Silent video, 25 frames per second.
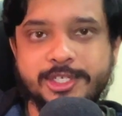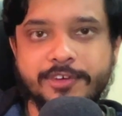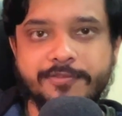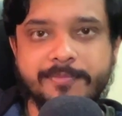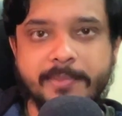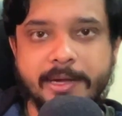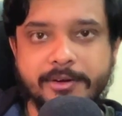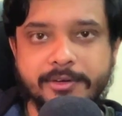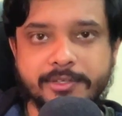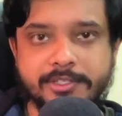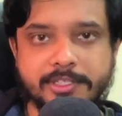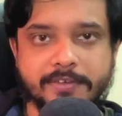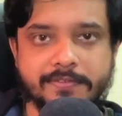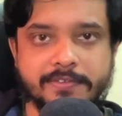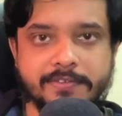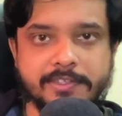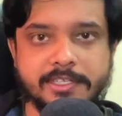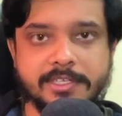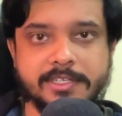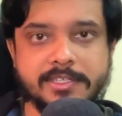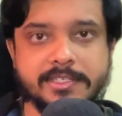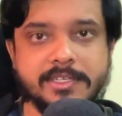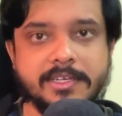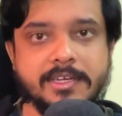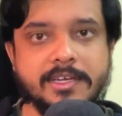of
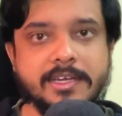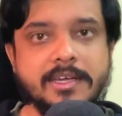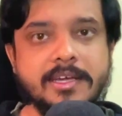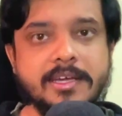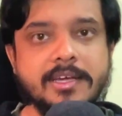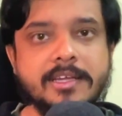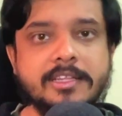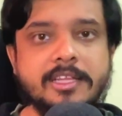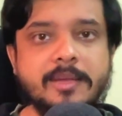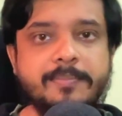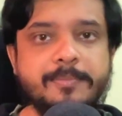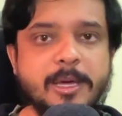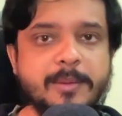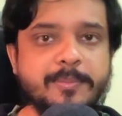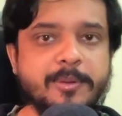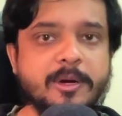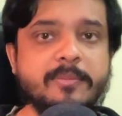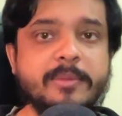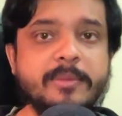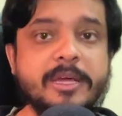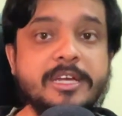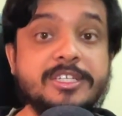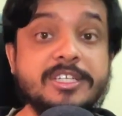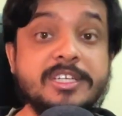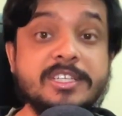microservices. The paper
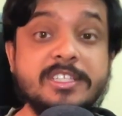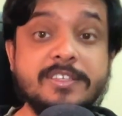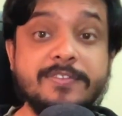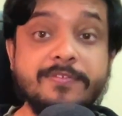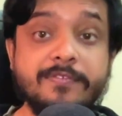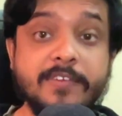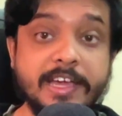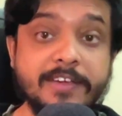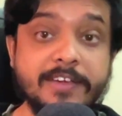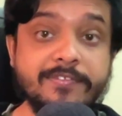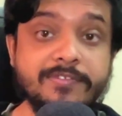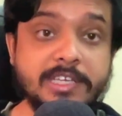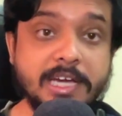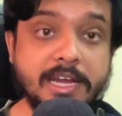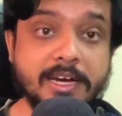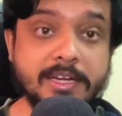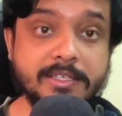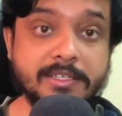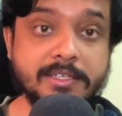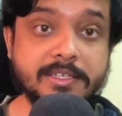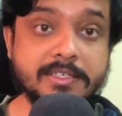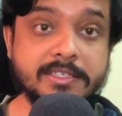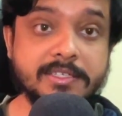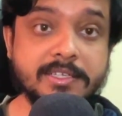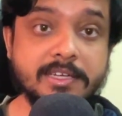mentions 5
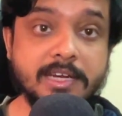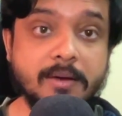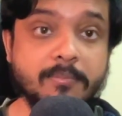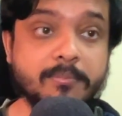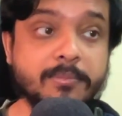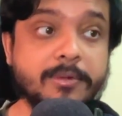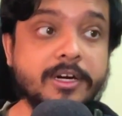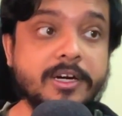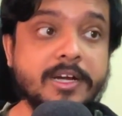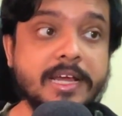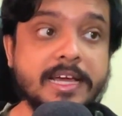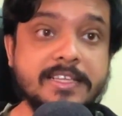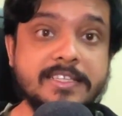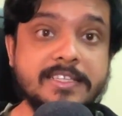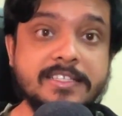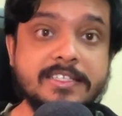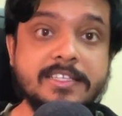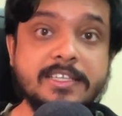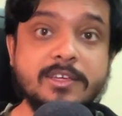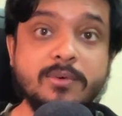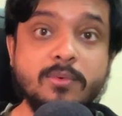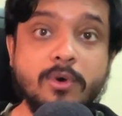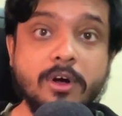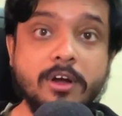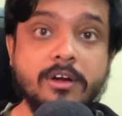challenges numbered as
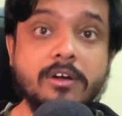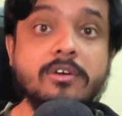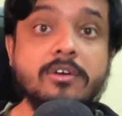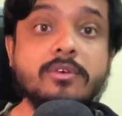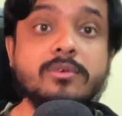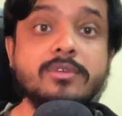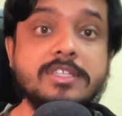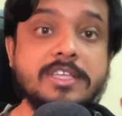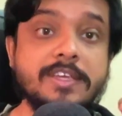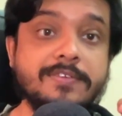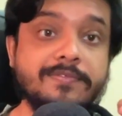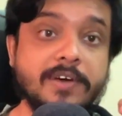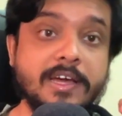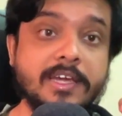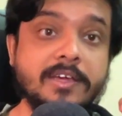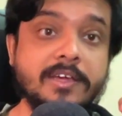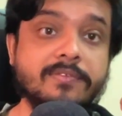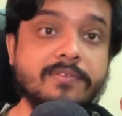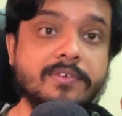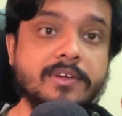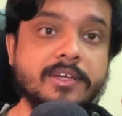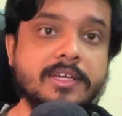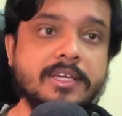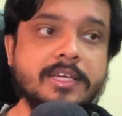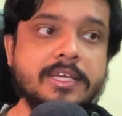C1 to C5.
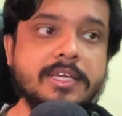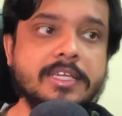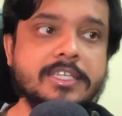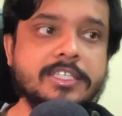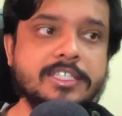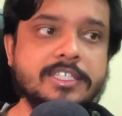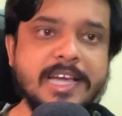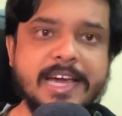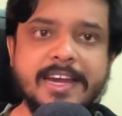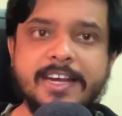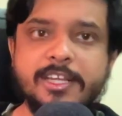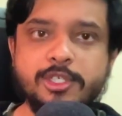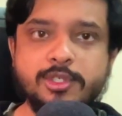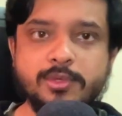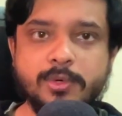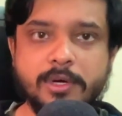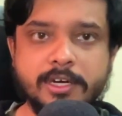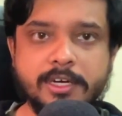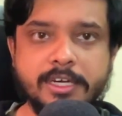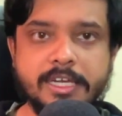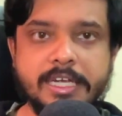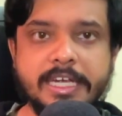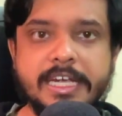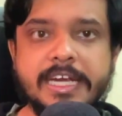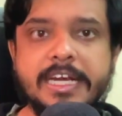Challenge
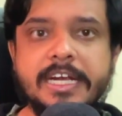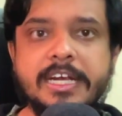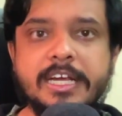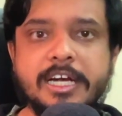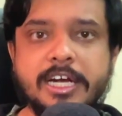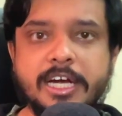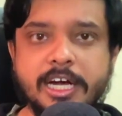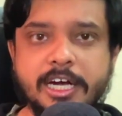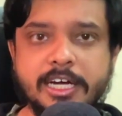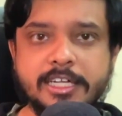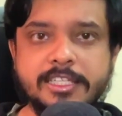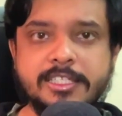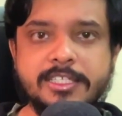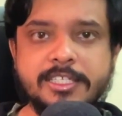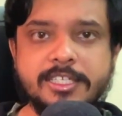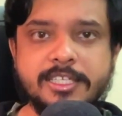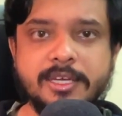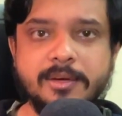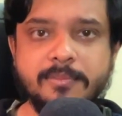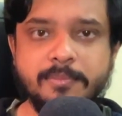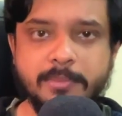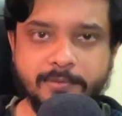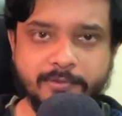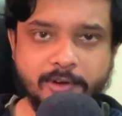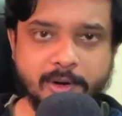1, it hurts
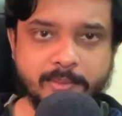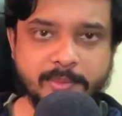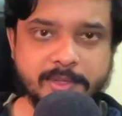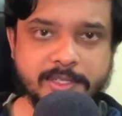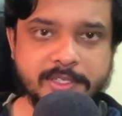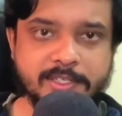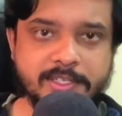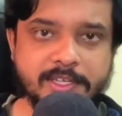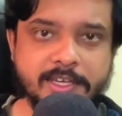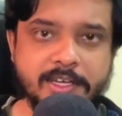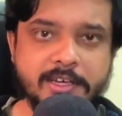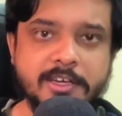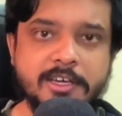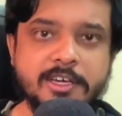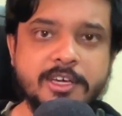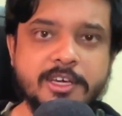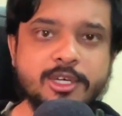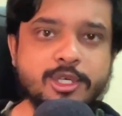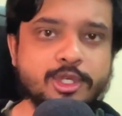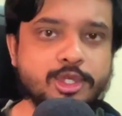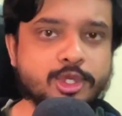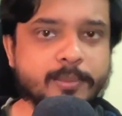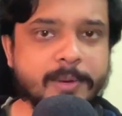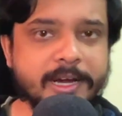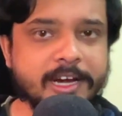performance.
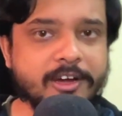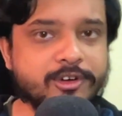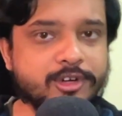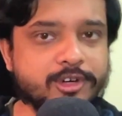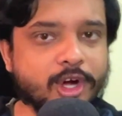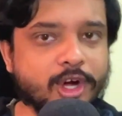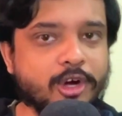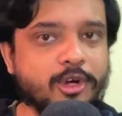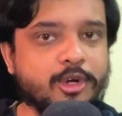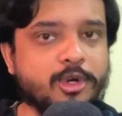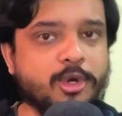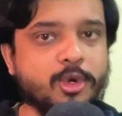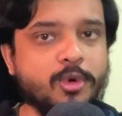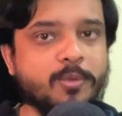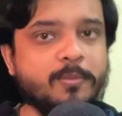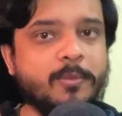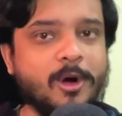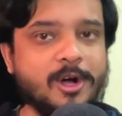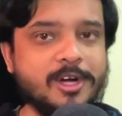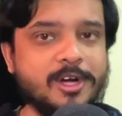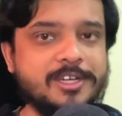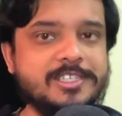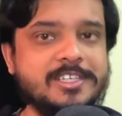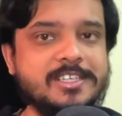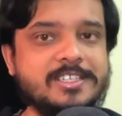You may draw 2
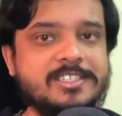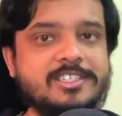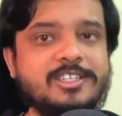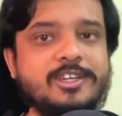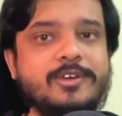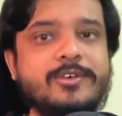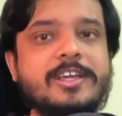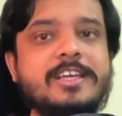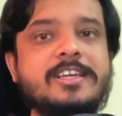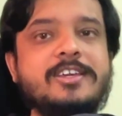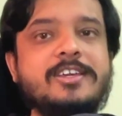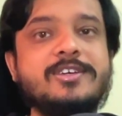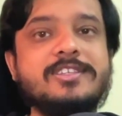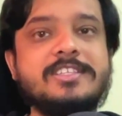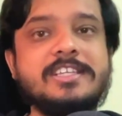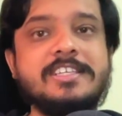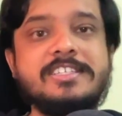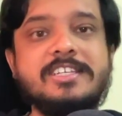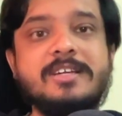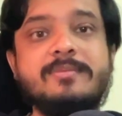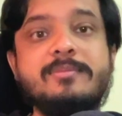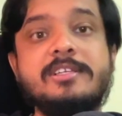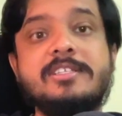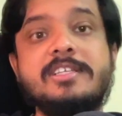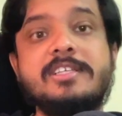boxes during your
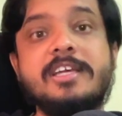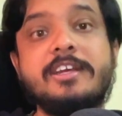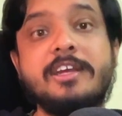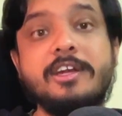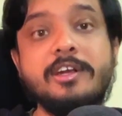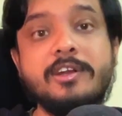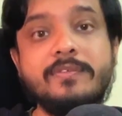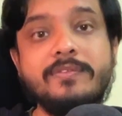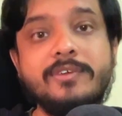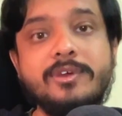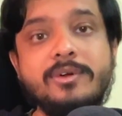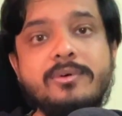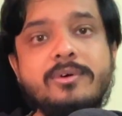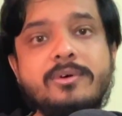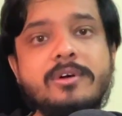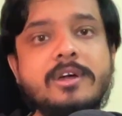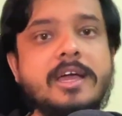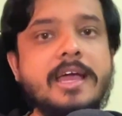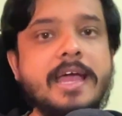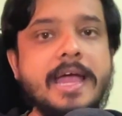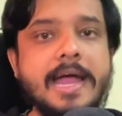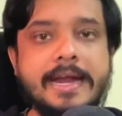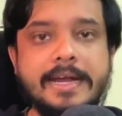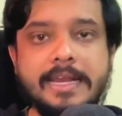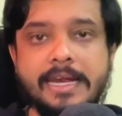system design interview
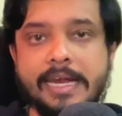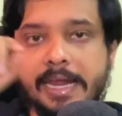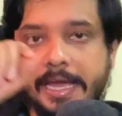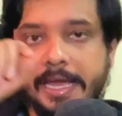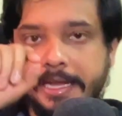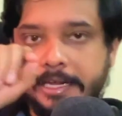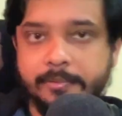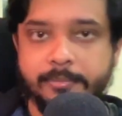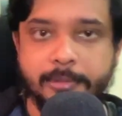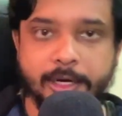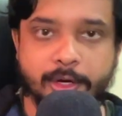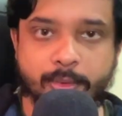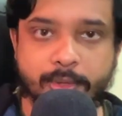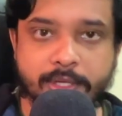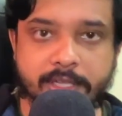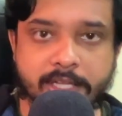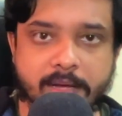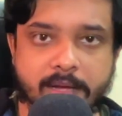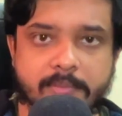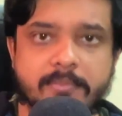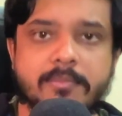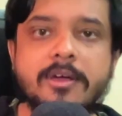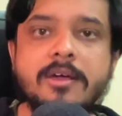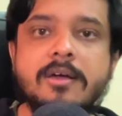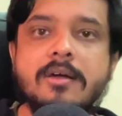and a line between
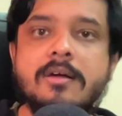them,